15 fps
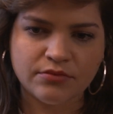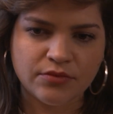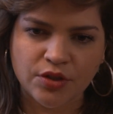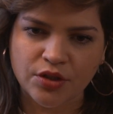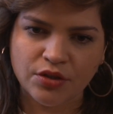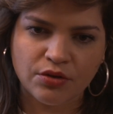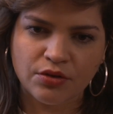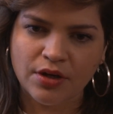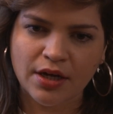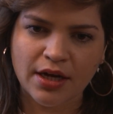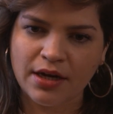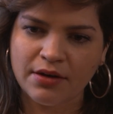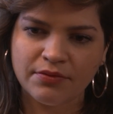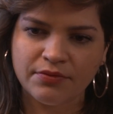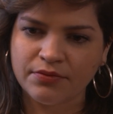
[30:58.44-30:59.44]
you know,
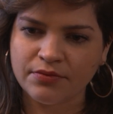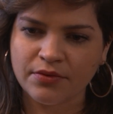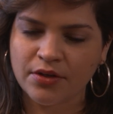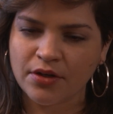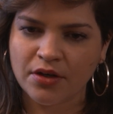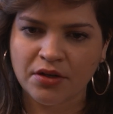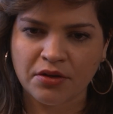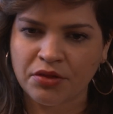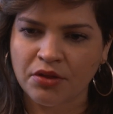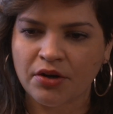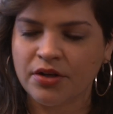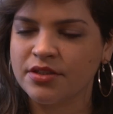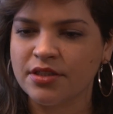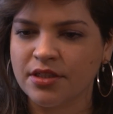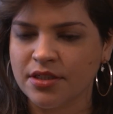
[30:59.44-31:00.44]
have a
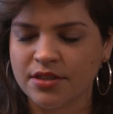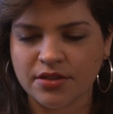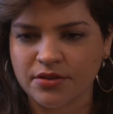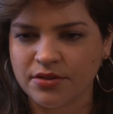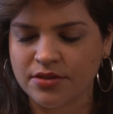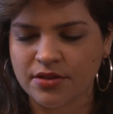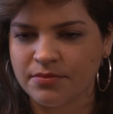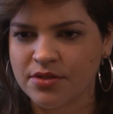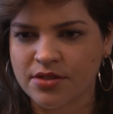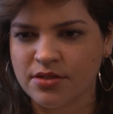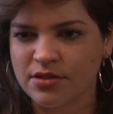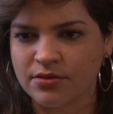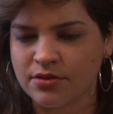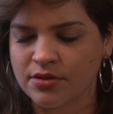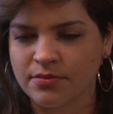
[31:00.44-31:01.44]
catharsis or some
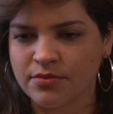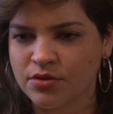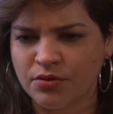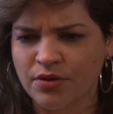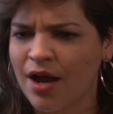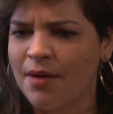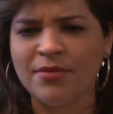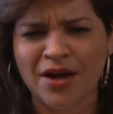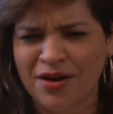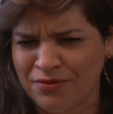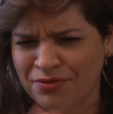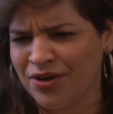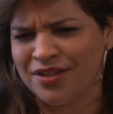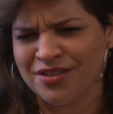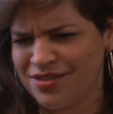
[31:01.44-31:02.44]
sort of, I'm not a
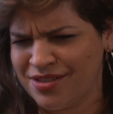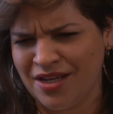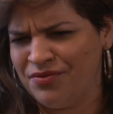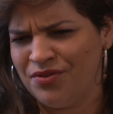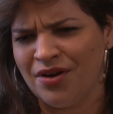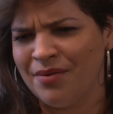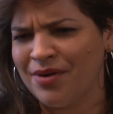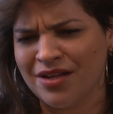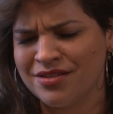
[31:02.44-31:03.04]
fucking savior, I'm